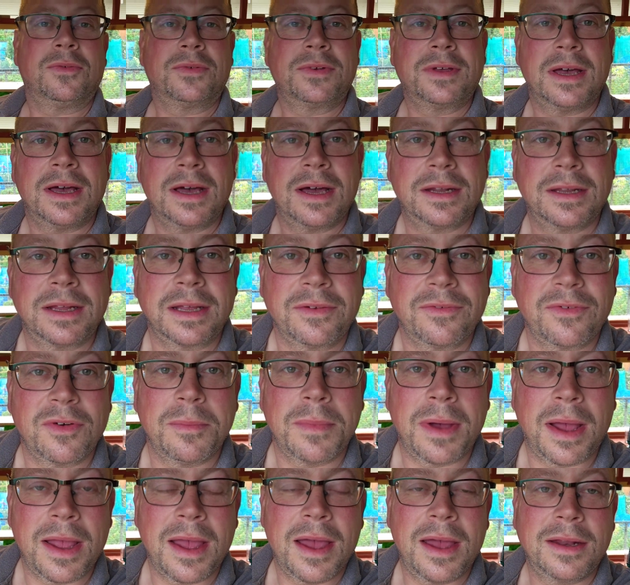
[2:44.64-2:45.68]
love gardening
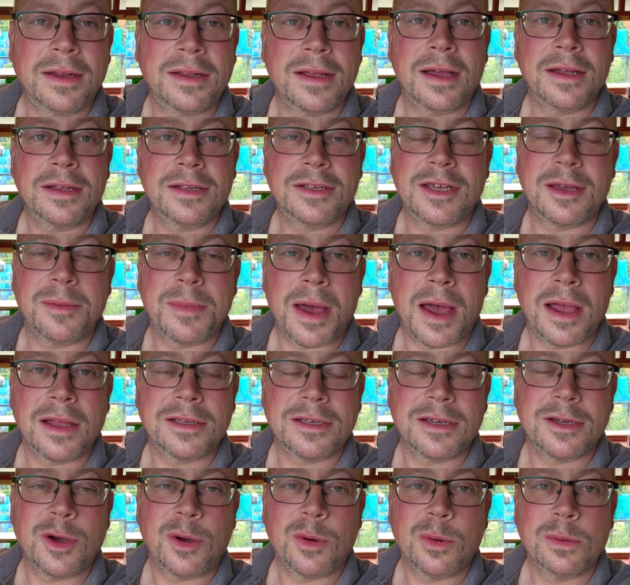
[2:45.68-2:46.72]
from my head to my
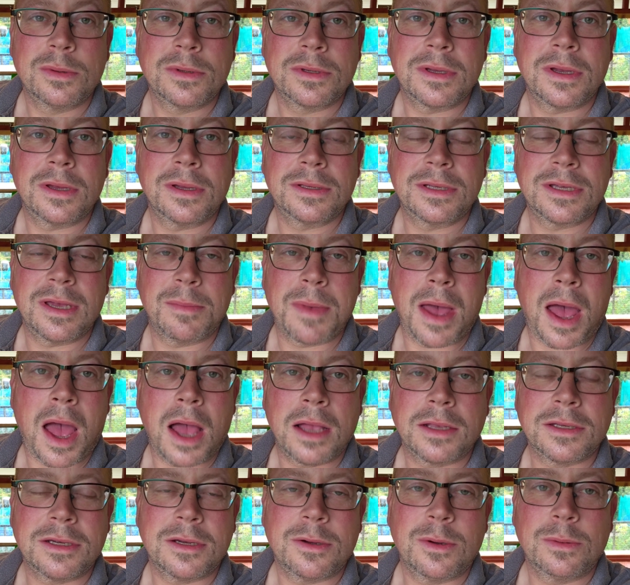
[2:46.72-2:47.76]
toes.
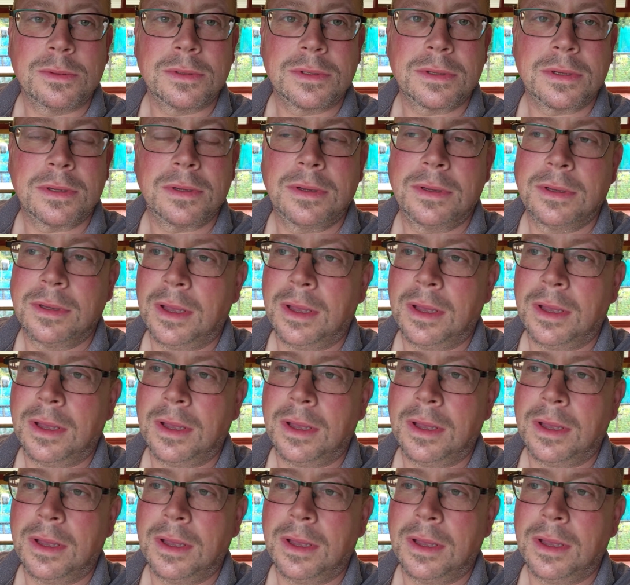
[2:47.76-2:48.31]
Tomatoes.